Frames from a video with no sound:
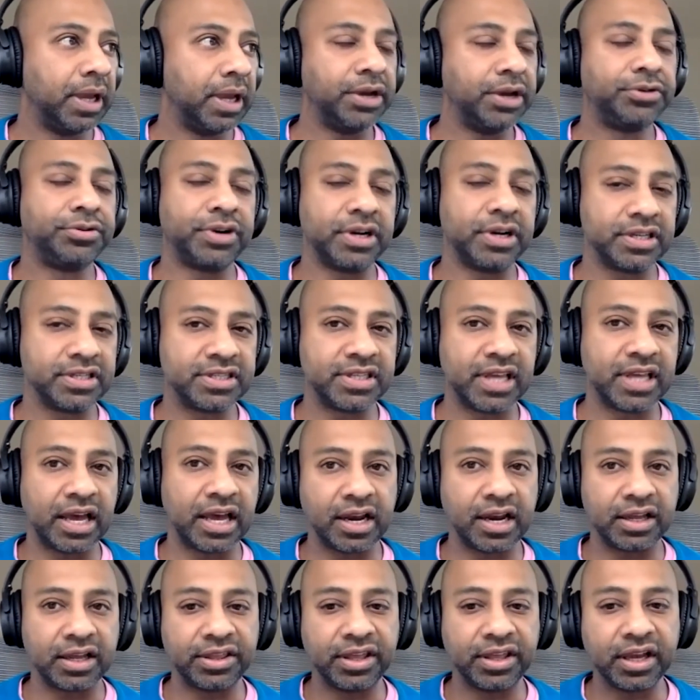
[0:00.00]
interests
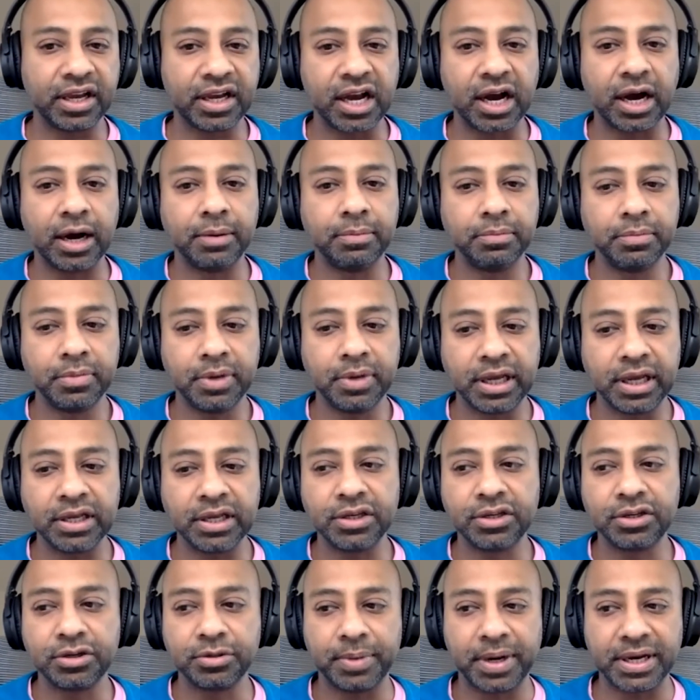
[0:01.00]
that I think come
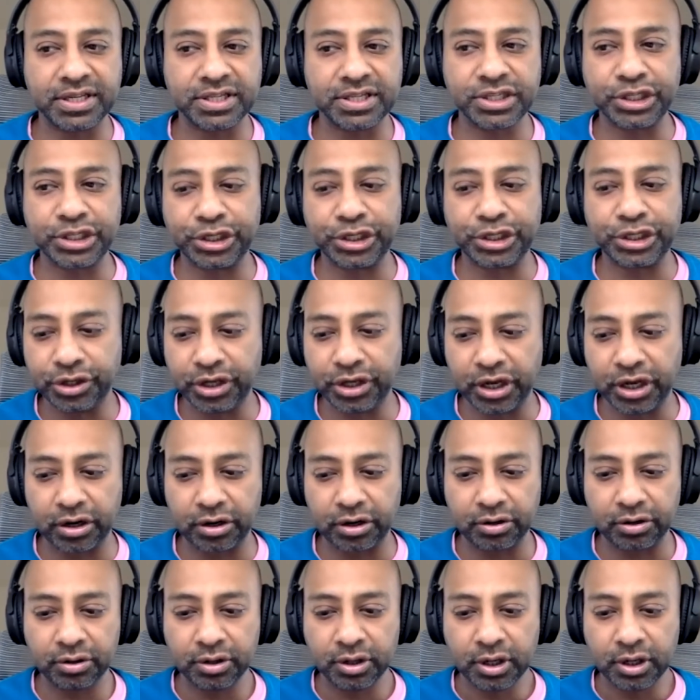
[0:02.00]
into my
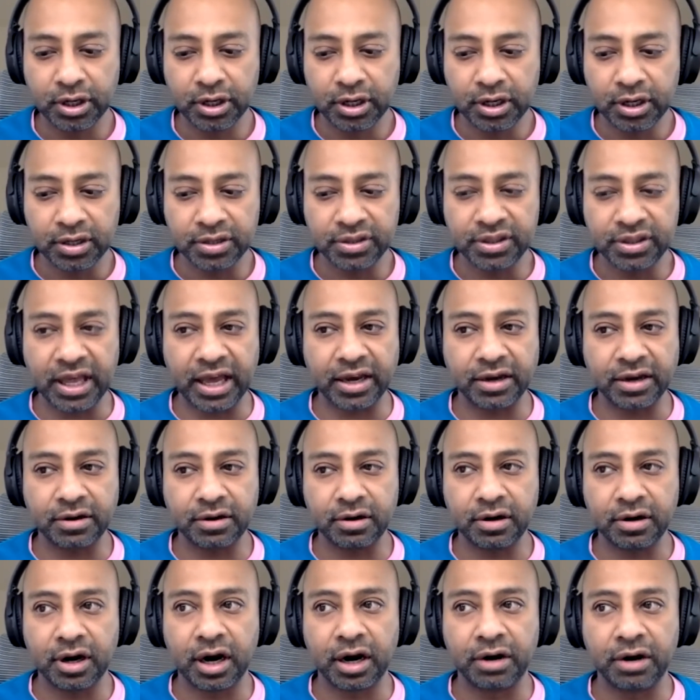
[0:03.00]
studio that
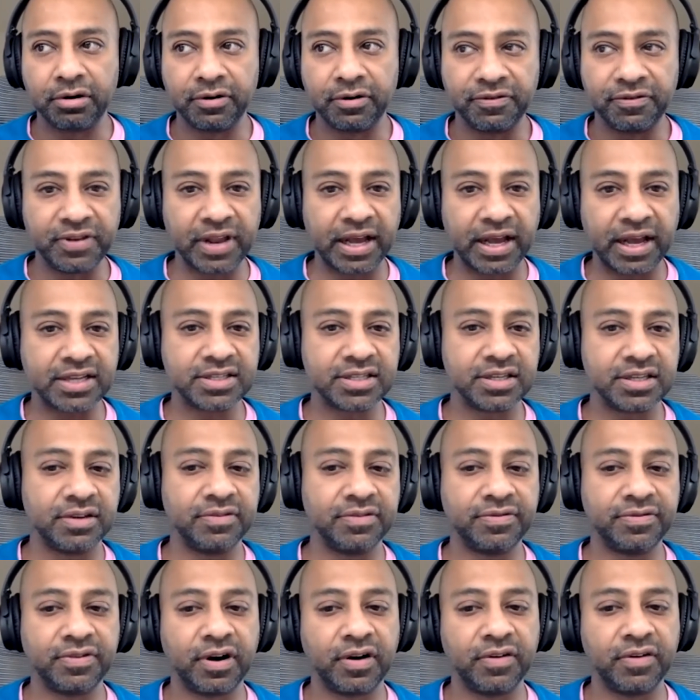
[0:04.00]
are
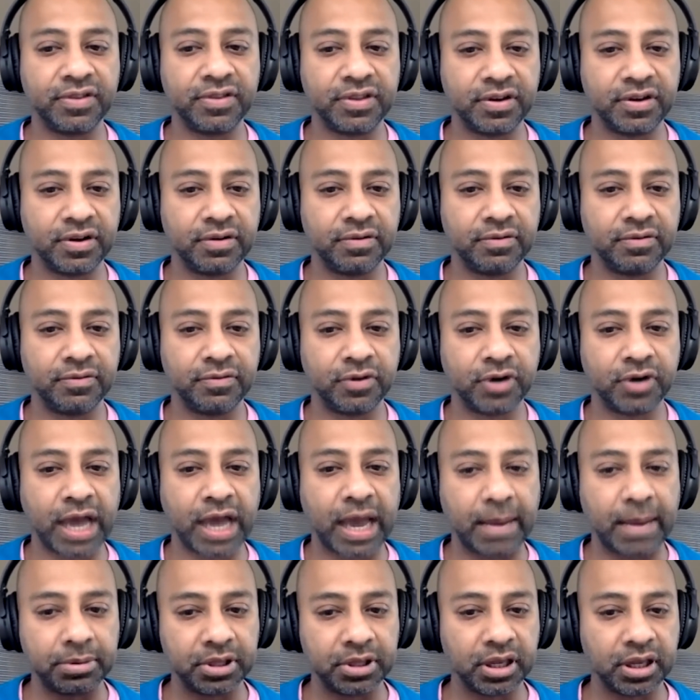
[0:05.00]
reflexive of the
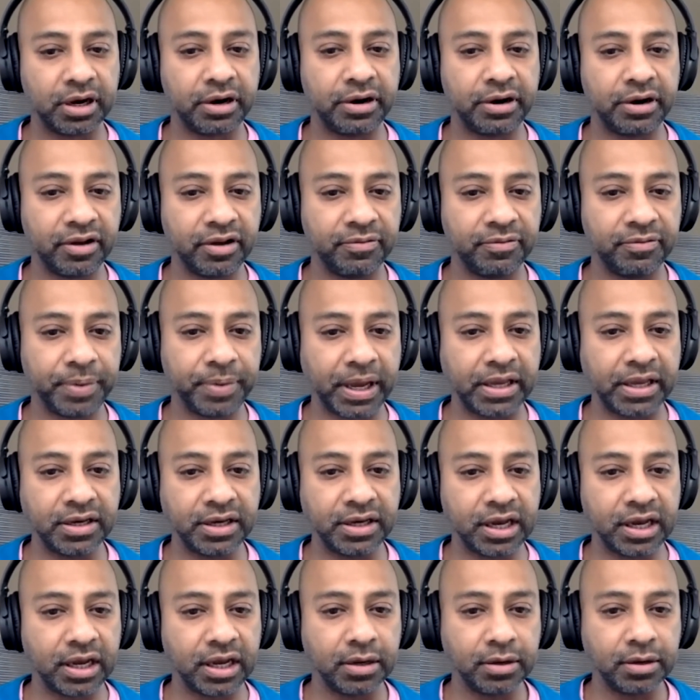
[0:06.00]
vocabulary of
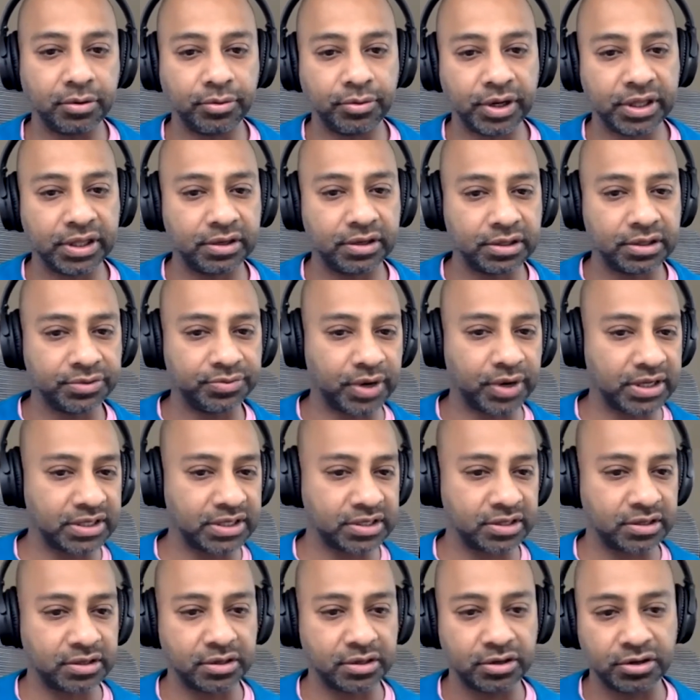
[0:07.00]
painting, whether it's
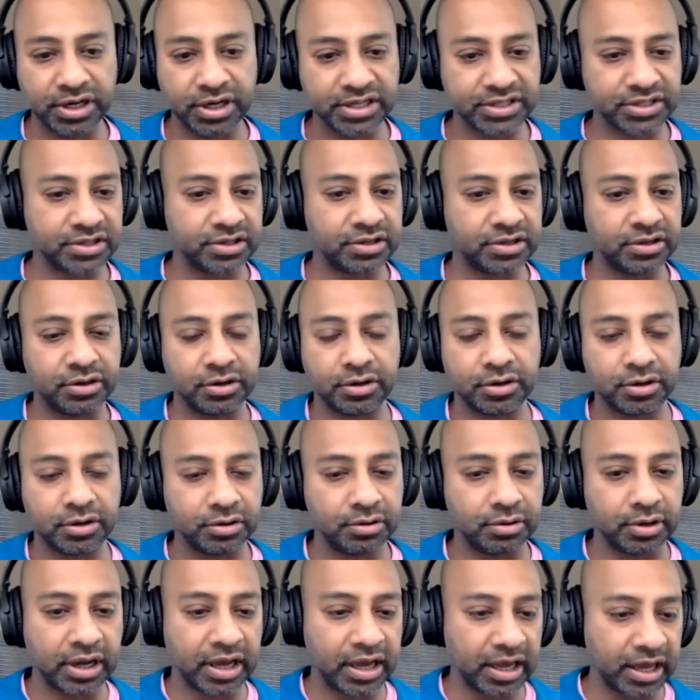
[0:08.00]
Western or Eastern
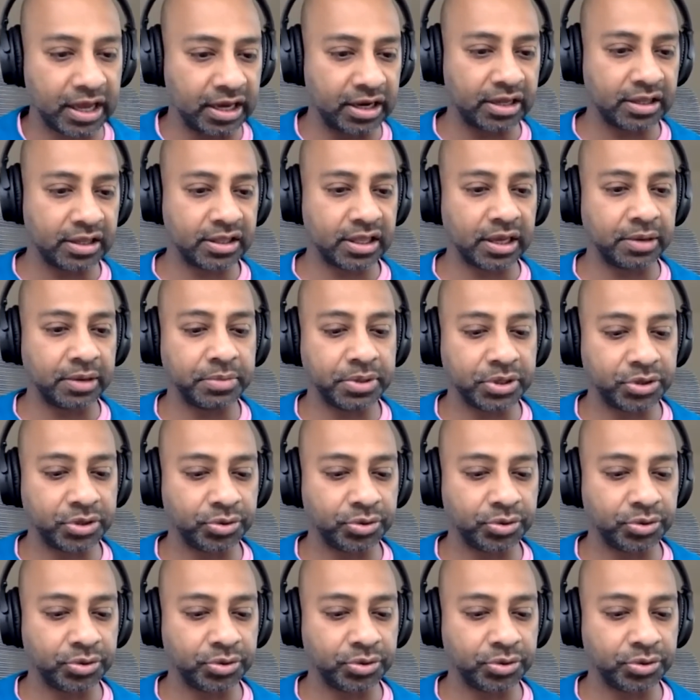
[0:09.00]
or anything in